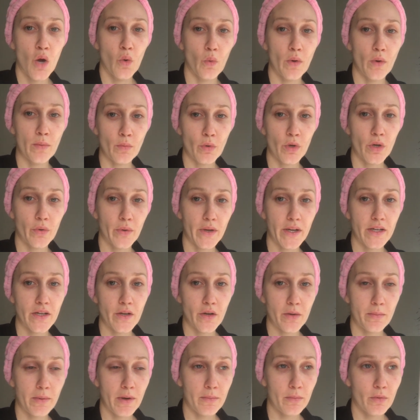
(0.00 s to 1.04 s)
One more quick
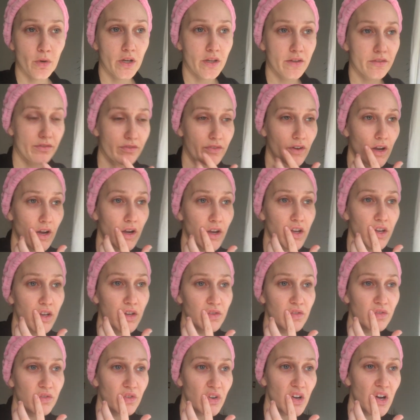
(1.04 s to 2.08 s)
note about morning 5.